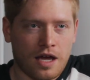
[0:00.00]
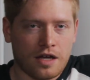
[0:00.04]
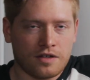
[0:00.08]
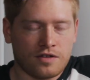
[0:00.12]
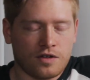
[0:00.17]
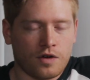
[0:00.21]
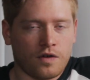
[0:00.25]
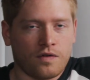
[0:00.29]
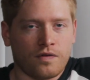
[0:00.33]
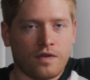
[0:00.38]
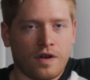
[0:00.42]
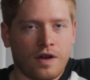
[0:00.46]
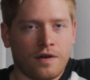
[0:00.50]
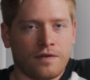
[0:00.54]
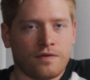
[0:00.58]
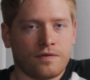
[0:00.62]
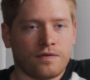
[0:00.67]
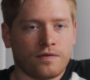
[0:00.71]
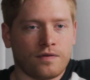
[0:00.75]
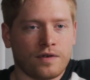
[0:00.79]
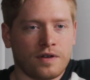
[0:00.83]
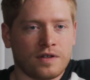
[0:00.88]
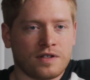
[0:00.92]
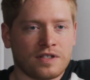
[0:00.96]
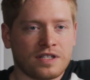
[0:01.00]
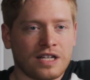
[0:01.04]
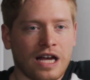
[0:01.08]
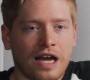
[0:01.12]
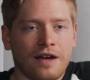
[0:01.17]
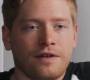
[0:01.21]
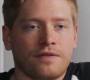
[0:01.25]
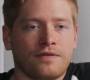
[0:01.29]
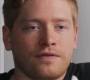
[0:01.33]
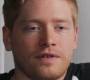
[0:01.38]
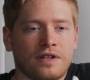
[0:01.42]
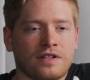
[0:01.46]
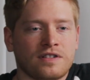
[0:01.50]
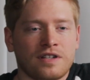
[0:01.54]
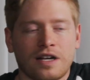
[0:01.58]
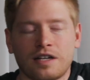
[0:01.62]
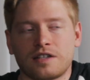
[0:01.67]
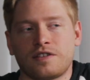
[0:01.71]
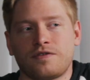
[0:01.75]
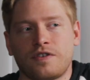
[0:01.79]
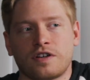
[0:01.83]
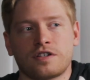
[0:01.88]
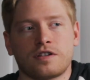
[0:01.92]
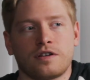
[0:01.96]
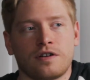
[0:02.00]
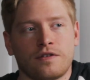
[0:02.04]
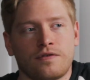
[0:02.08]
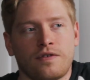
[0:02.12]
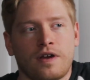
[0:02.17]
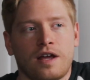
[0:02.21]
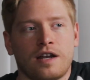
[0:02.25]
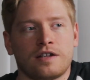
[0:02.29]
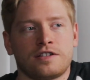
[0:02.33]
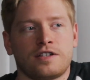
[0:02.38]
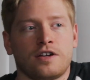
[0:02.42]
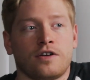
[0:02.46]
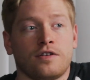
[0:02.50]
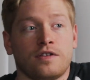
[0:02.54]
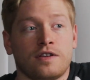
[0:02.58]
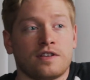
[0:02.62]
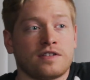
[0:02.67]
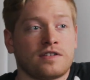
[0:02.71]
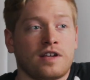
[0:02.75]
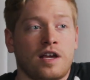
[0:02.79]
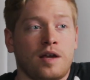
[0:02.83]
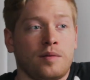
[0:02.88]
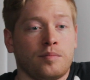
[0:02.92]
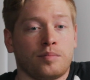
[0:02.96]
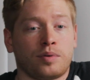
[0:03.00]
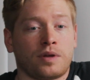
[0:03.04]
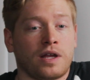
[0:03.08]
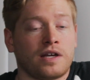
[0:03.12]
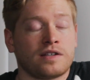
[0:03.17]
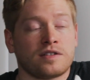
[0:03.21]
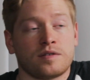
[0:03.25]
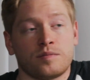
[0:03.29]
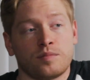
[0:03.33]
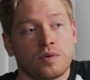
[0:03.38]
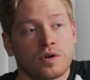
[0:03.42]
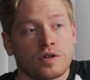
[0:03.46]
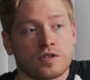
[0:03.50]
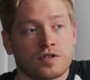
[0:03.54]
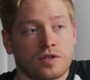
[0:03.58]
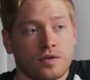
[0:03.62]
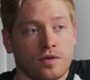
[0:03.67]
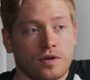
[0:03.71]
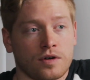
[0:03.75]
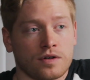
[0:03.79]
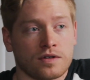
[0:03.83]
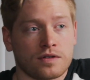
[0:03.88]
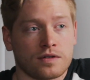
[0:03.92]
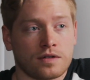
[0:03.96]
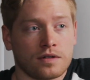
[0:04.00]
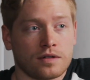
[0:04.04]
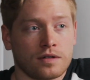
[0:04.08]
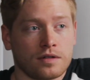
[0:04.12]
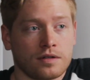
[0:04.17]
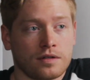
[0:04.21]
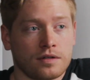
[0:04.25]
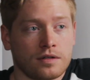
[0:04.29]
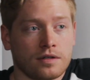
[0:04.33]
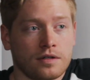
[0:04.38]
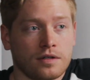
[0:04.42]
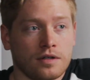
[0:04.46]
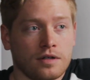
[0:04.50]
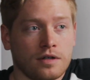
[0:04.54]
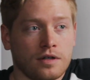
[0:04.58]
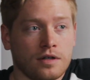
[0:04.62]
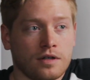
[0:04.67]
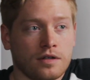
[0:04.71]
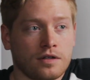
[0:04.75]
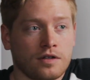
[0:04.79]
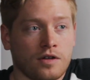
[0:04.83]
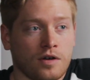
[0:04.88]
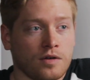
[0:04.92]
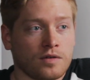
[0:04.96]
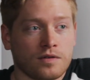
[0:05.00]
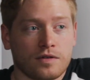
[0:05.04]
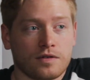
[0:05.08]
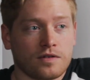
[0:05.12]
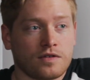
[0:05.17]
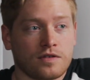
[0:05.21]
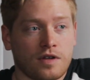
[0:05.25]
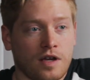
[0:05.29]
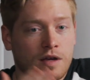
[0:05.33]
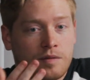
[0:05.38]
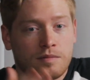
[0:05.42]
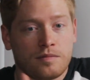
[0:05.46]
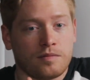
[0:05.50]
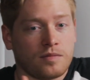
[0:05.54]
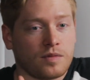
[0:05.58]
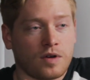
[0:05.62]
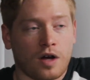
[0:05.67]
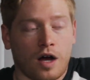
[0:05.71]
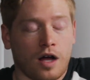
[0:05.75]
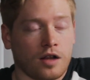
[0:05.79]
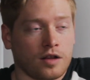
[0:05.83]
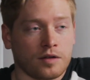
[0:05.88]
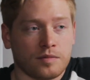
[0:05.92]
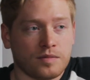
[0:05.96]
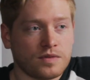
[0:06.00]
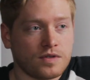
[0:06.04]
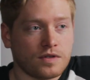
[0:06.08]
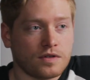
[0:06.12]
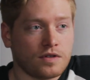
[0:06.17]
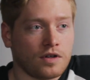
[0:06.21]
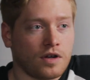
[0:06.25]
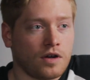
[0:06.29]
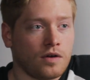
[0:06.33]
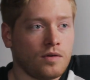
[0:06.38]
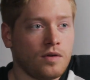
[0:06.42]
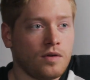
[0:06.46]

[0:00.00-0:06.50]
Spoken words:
And so if science fiction and fantasy are in the same place in bookstores, same columns,